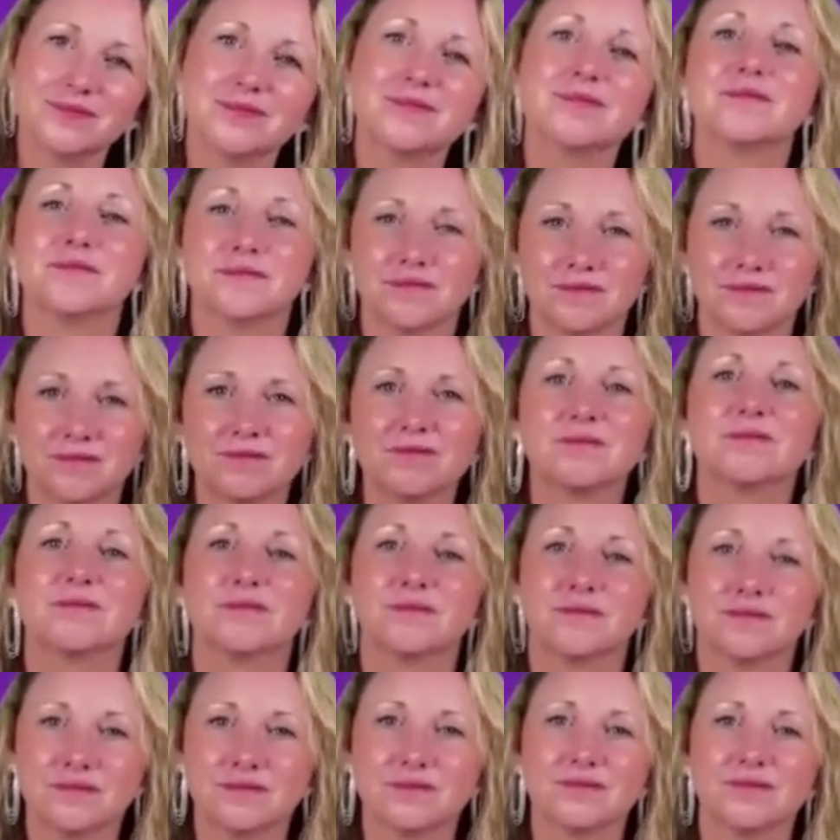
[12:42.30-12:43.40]

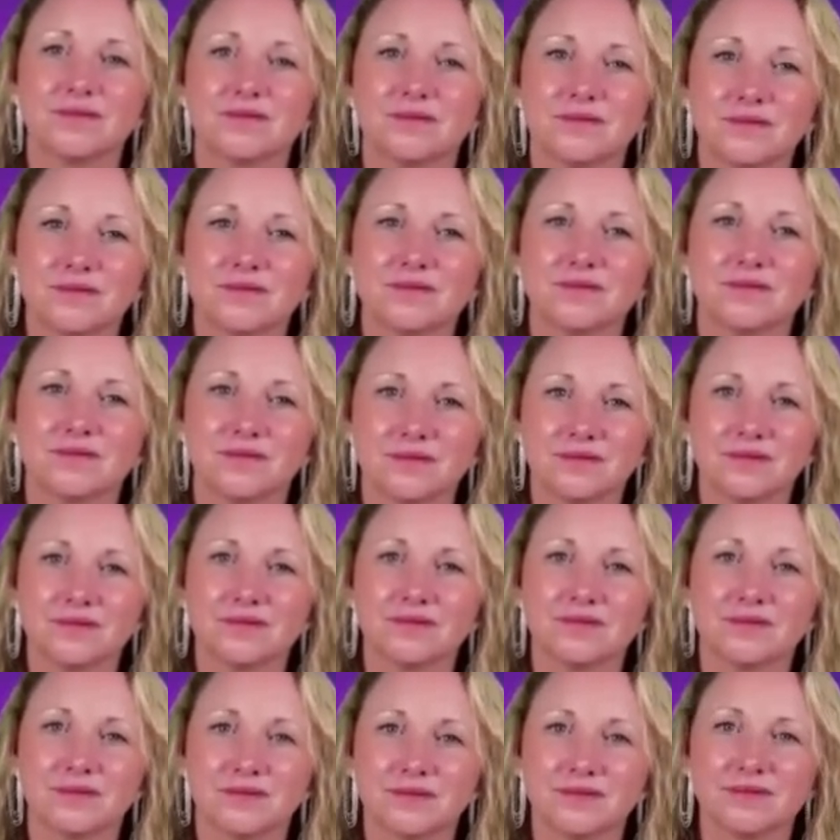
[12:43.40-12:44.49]

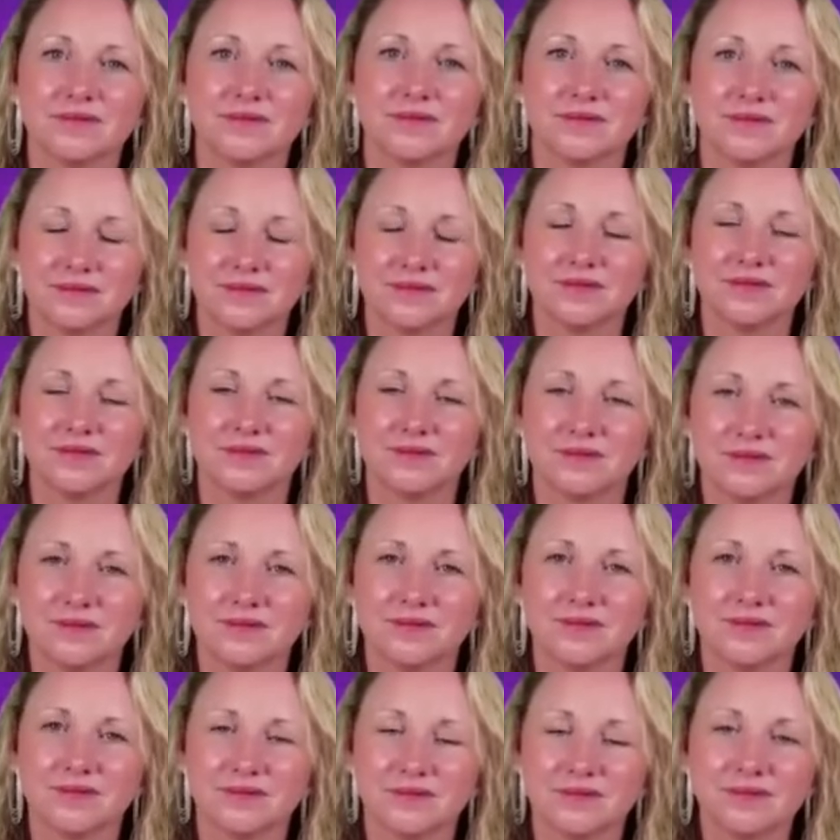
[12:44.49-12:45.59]

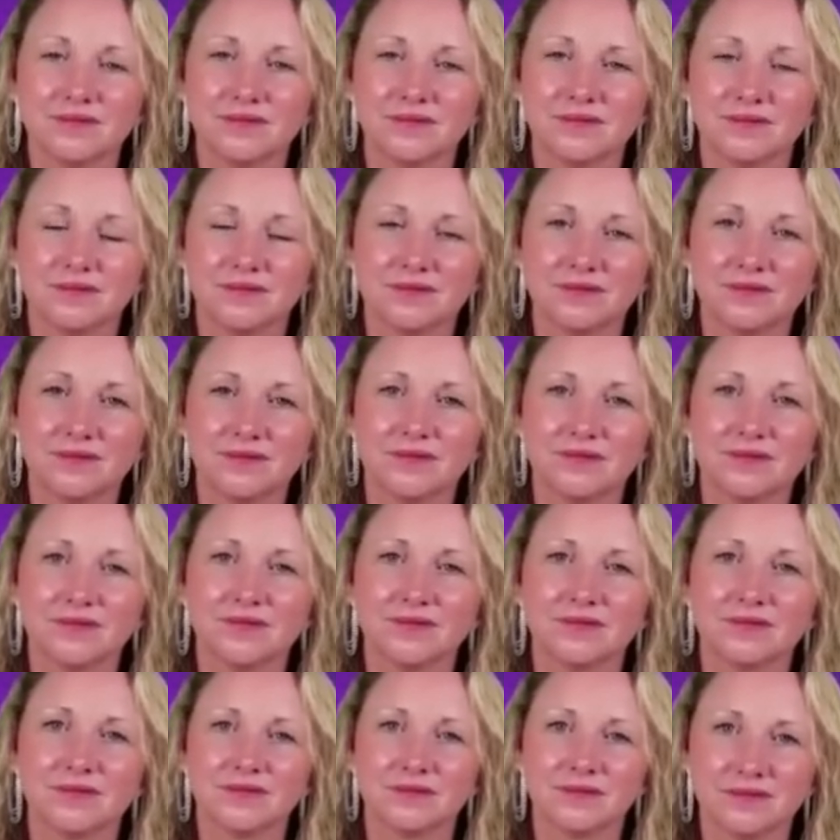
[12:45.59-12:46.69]

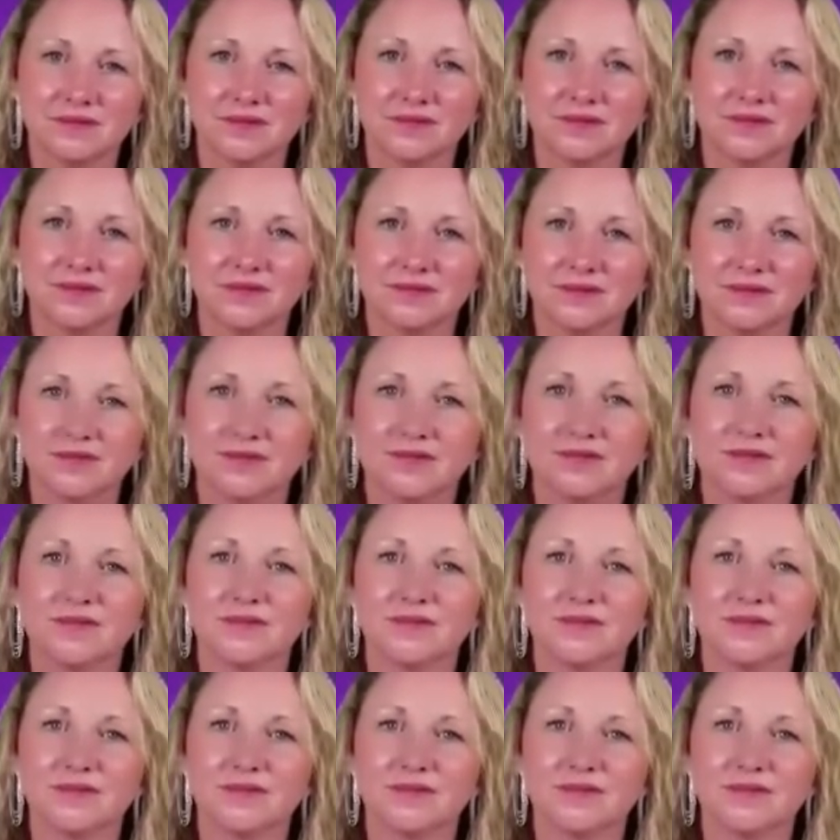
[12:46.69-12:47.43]
The person shown says nothing.